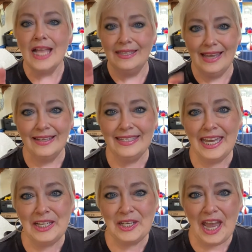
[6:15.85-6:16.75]

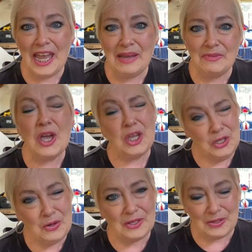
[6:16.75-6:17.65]
Dante James,
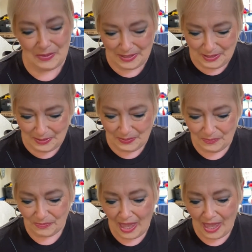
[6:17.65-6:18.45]
you could do it too.